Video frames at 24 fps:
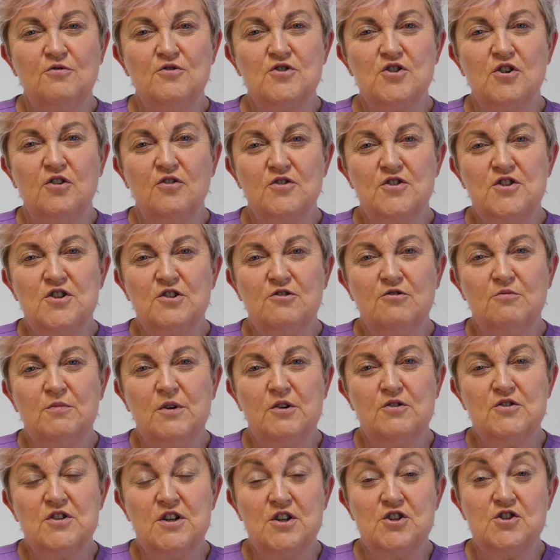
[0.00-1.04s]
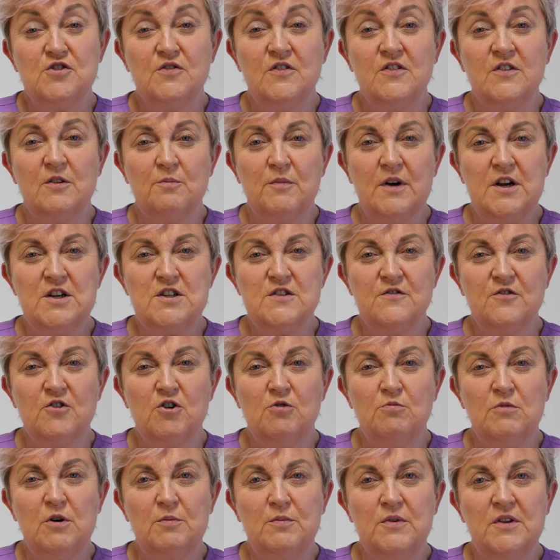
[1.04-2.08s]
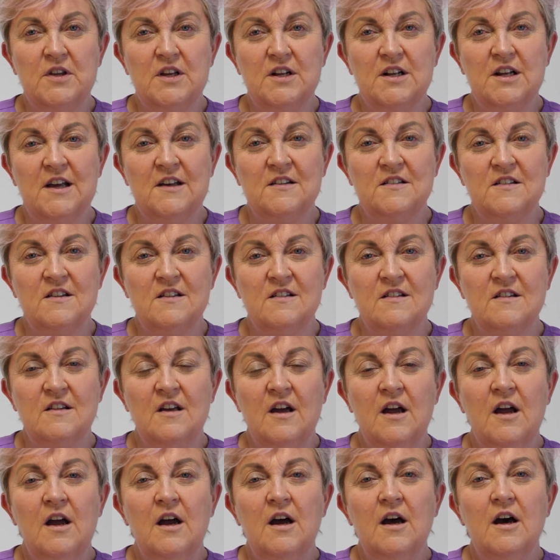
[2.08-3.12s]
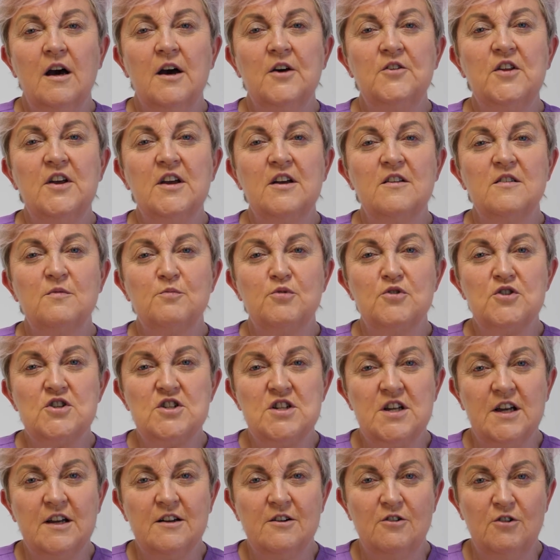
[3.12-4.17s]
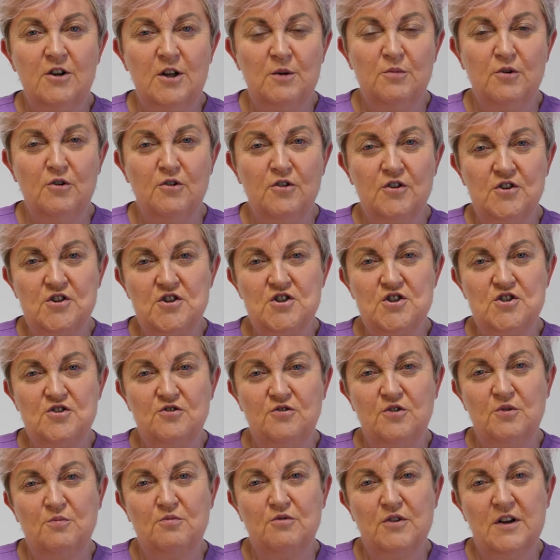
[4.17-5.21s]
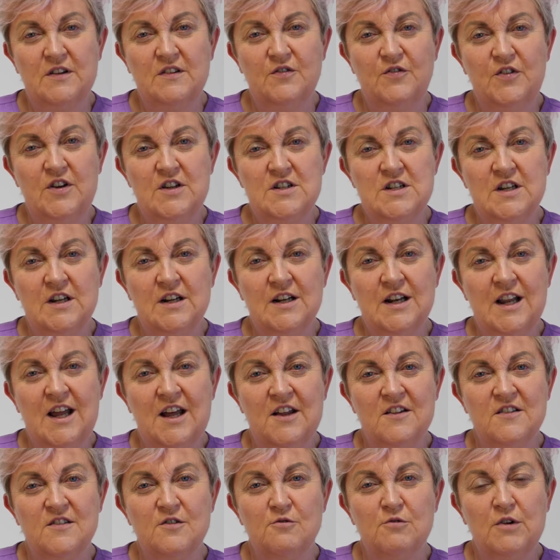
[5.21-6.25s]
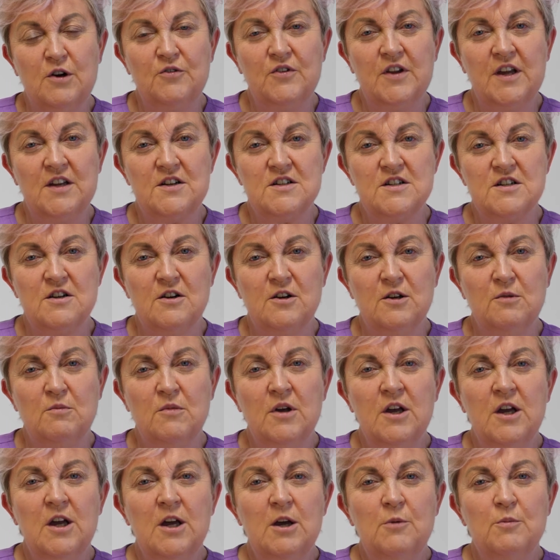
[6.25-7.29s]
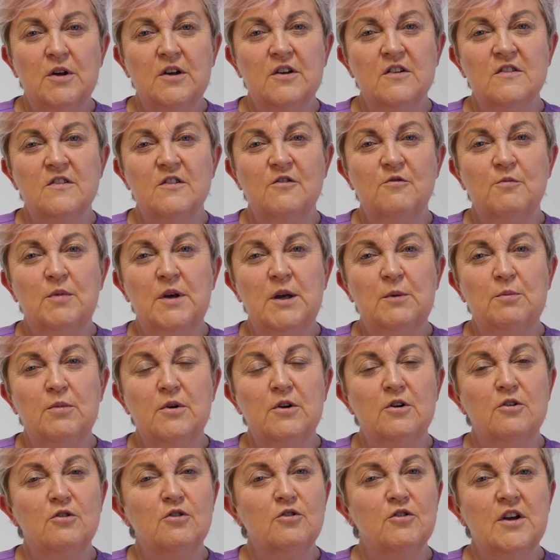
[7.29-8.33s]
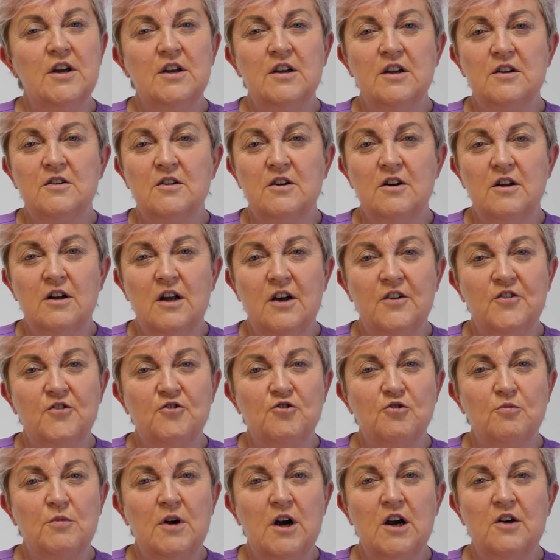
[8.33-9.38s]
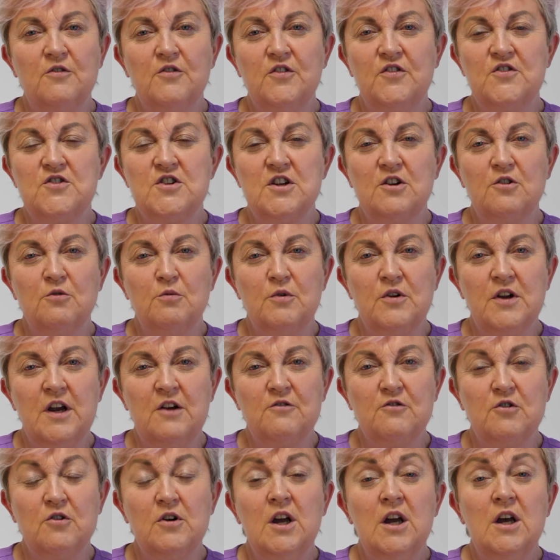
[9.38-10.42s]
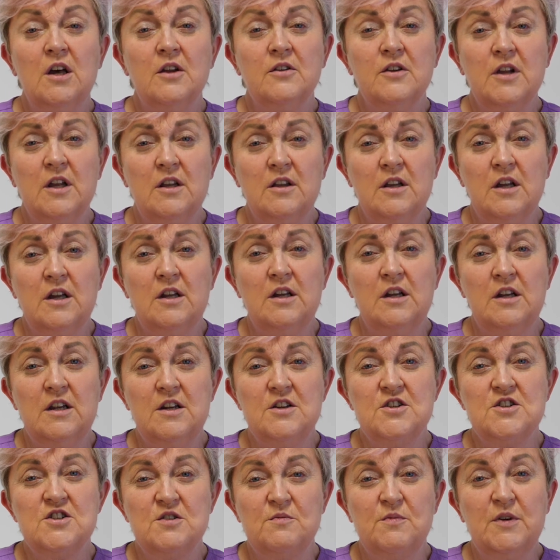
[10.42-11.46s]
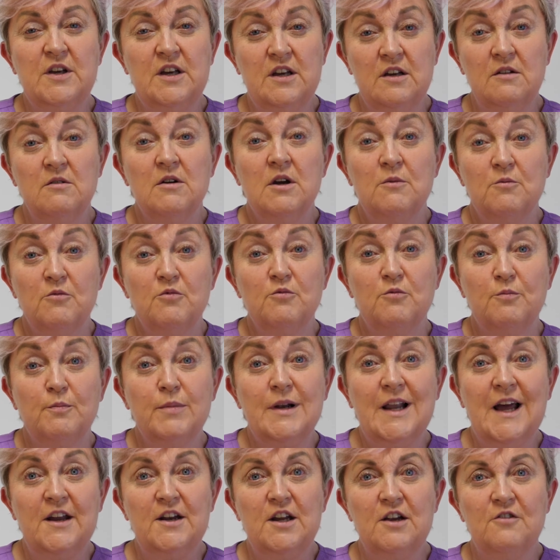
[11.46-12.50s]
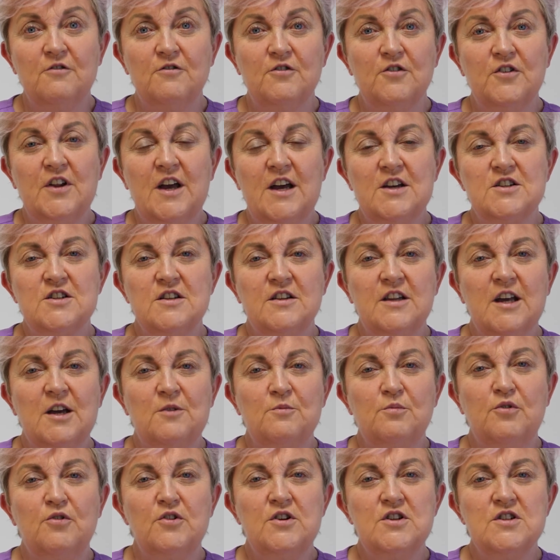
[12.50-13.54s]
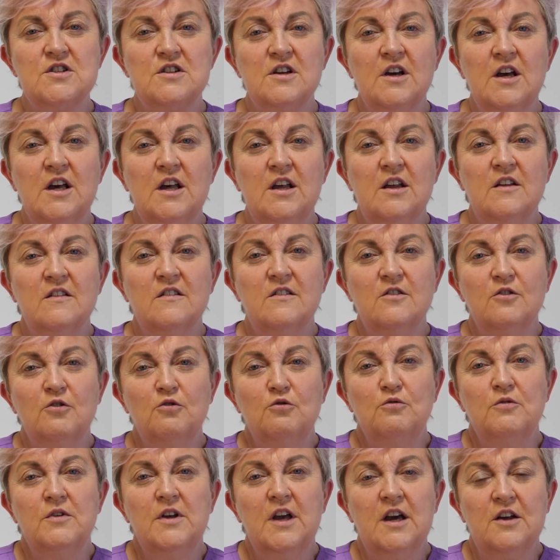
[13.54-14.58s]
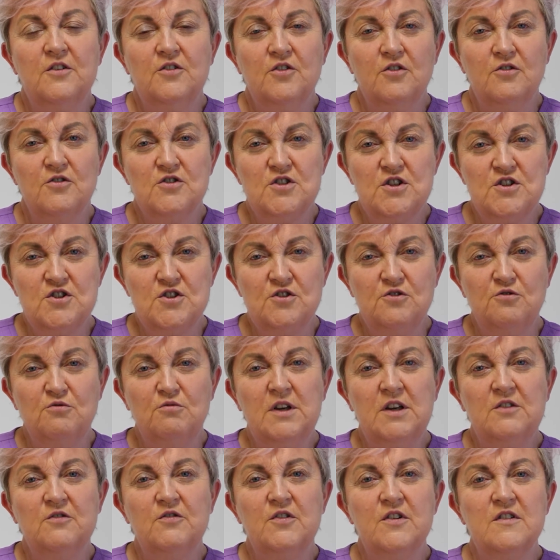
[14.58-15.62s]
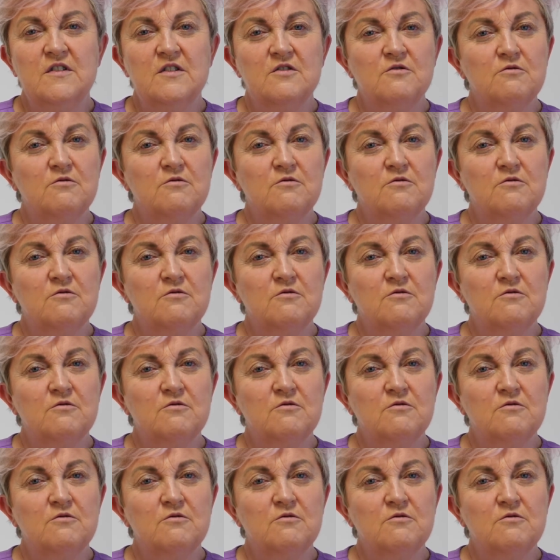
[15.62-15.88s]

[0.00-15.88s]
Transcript: talk to you about issues that might have come up in the classes. I think it's particularly important to do the breastfeeding class around that time, because if people are looking at colostrum harvesting or whatever, then they need to be planning for that at that point. So yeah, 32-week visit,